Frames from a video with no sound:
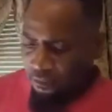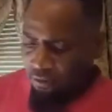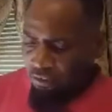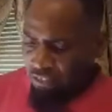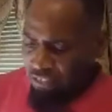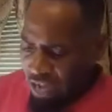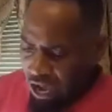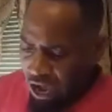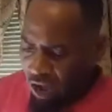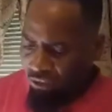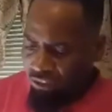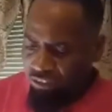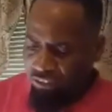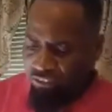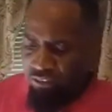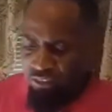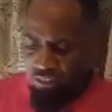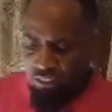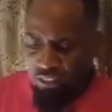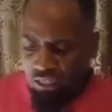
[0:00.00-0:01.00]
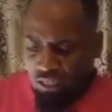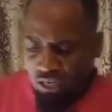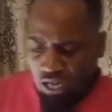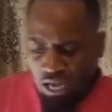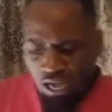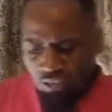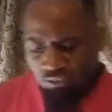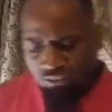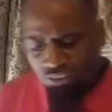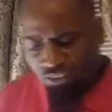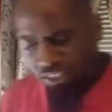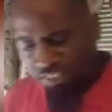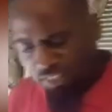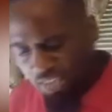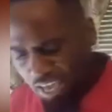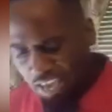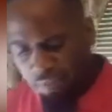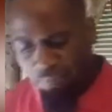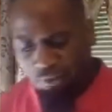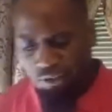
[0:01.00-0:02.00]
calling uh, out to the
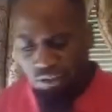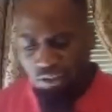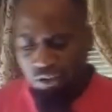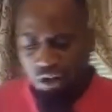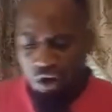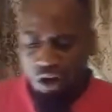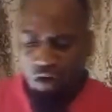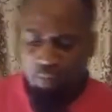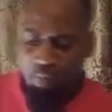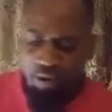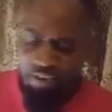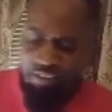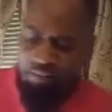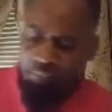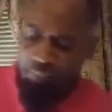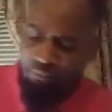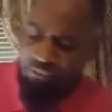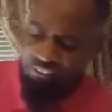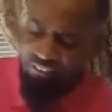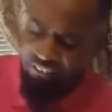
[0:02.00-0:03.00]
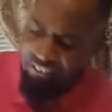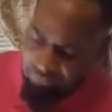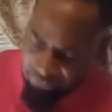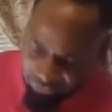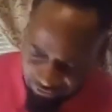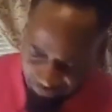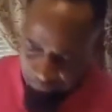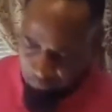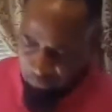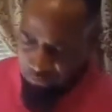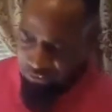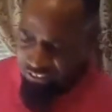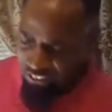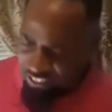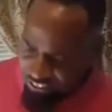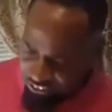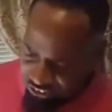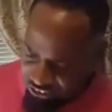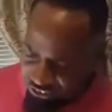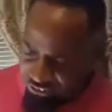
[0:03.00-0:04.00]
name of the Lord, making pet-
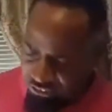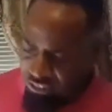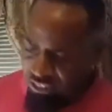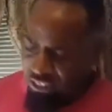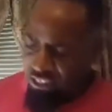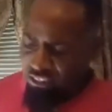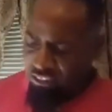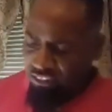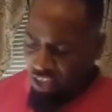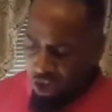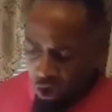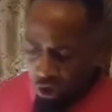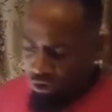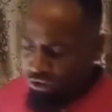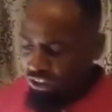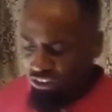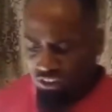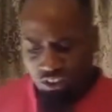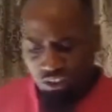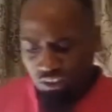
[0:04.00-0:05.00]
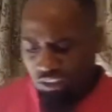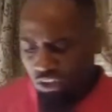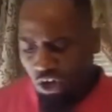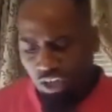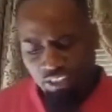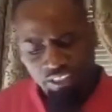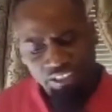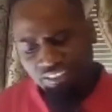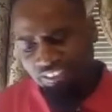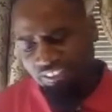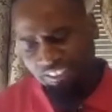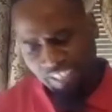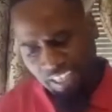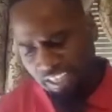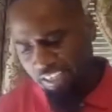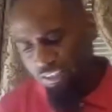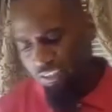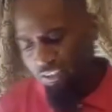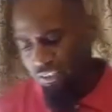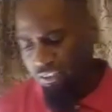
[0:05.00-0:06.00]
petition known unto the Lord, they
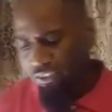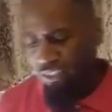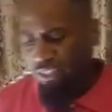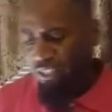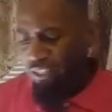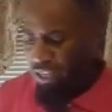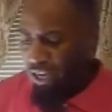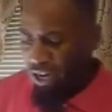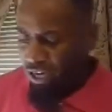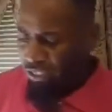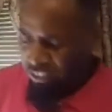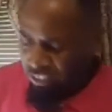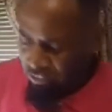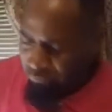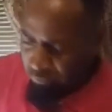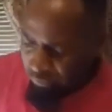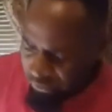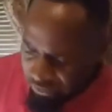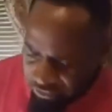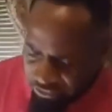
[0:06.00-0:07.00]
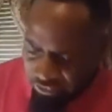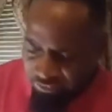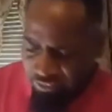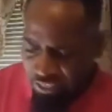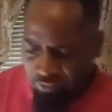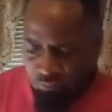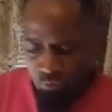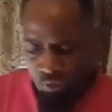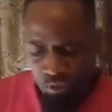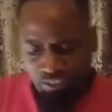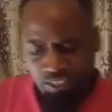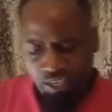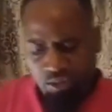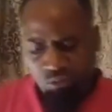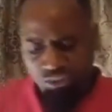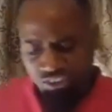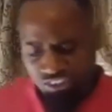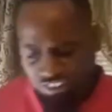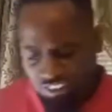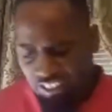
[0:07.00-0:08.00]
still uh, couldn't believe that what they
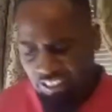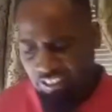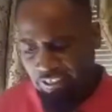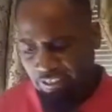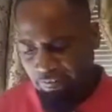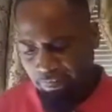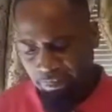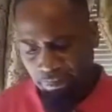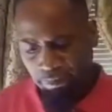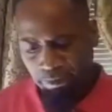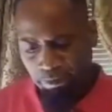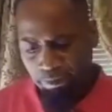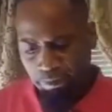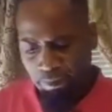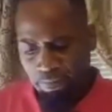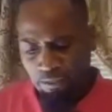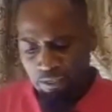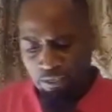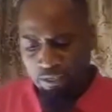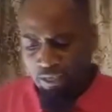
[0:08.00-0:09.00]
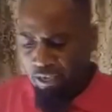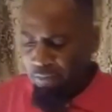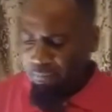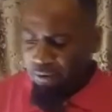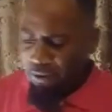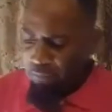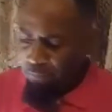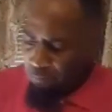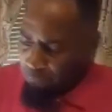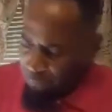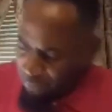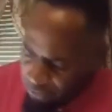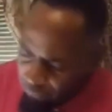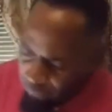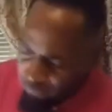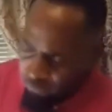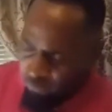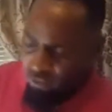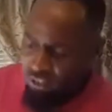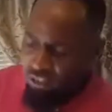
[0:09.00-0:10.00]
were seeing. Amen. But
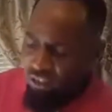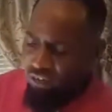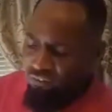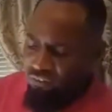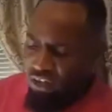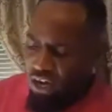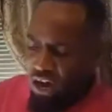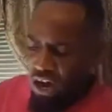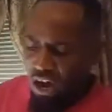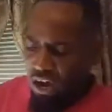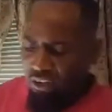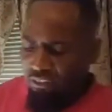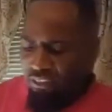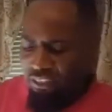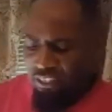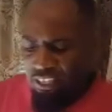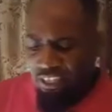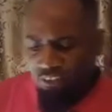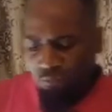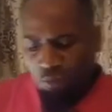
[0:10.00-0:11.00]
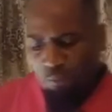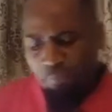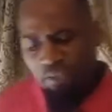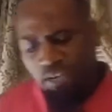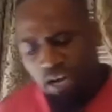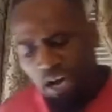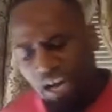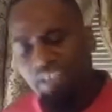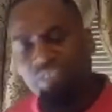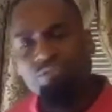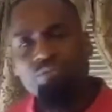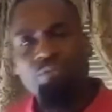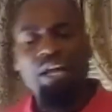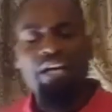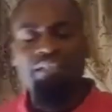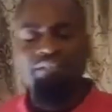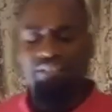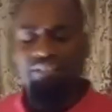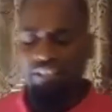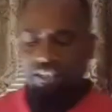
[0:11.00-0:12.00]
people of God, if we be honest with
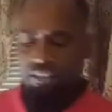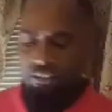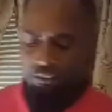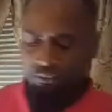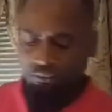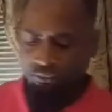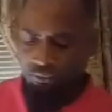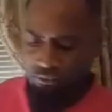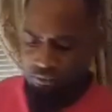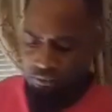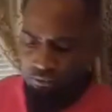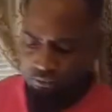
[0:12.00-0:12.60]
ourselves,